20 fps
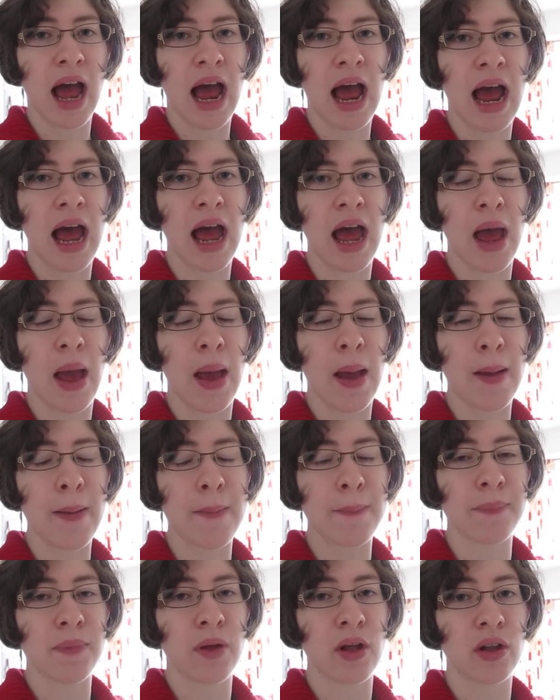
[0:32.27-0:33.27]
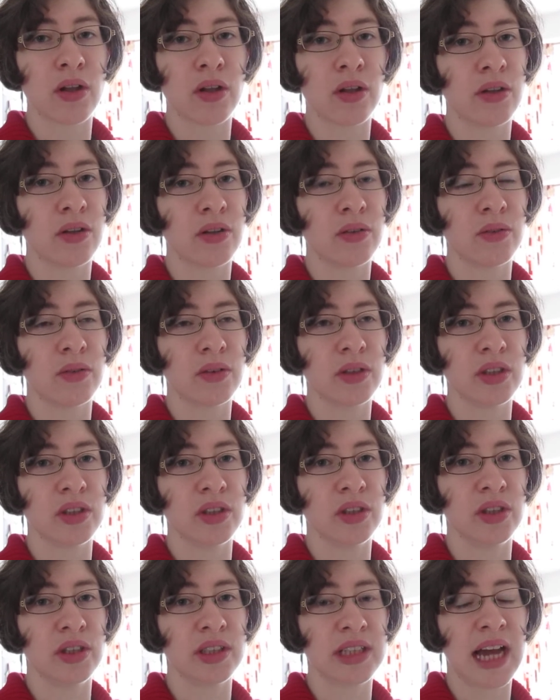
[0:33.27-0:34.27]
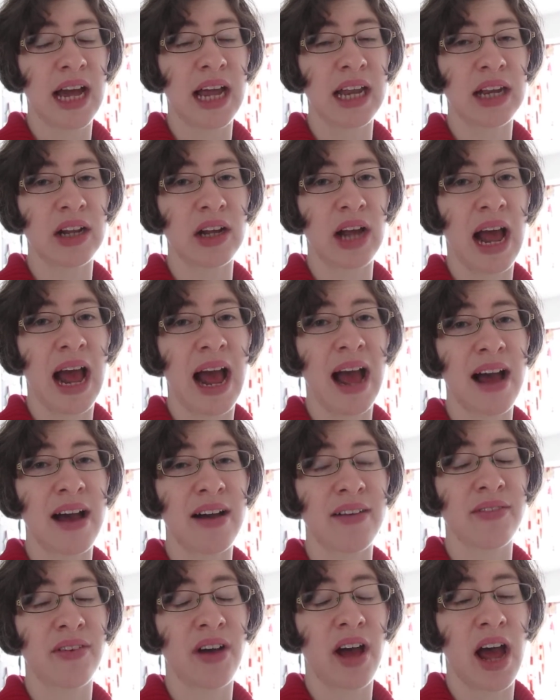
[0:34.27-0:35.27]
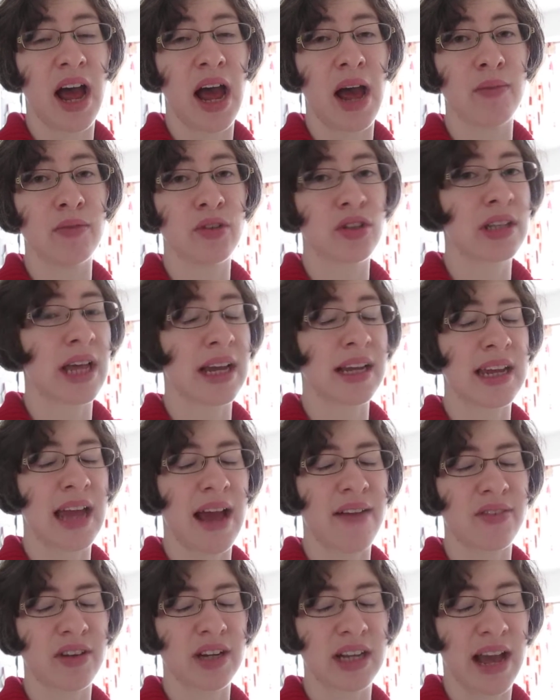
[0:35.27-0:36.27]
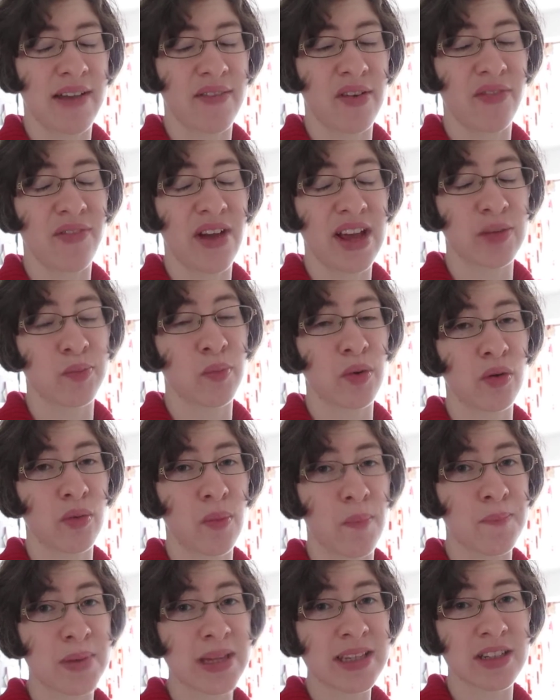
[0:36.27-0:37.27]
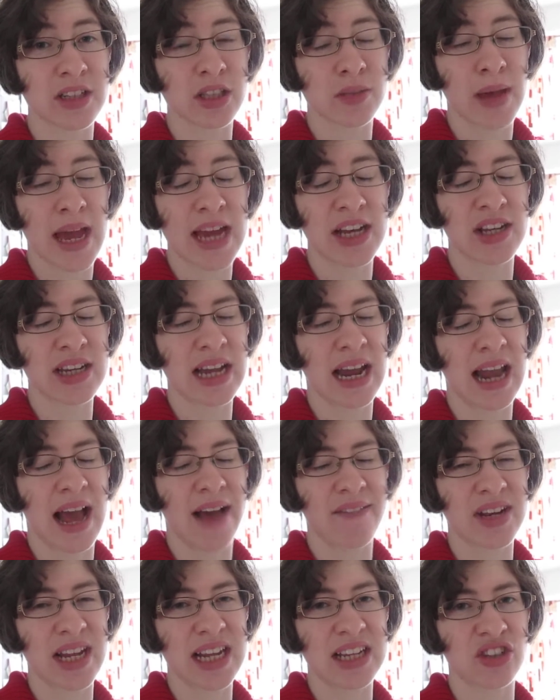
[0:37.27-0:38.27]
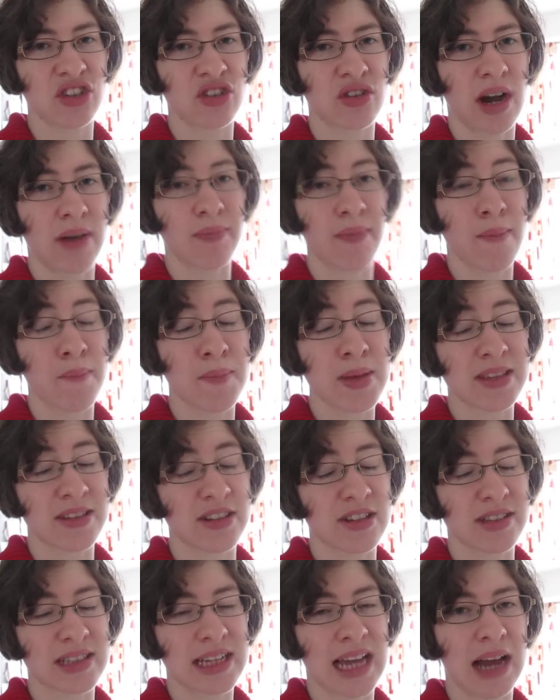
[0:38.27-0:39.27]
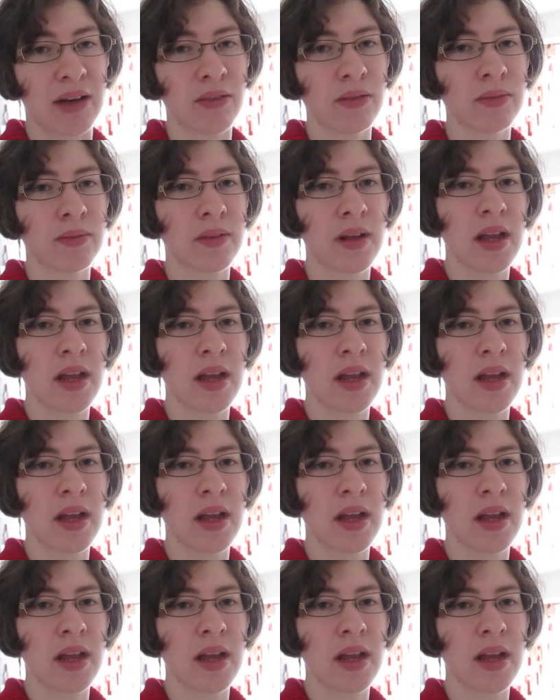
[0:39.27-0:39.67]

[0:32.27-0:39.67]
Um, you can have, um, just like you have, can have a Facebook business page, you can have an Instagram business account.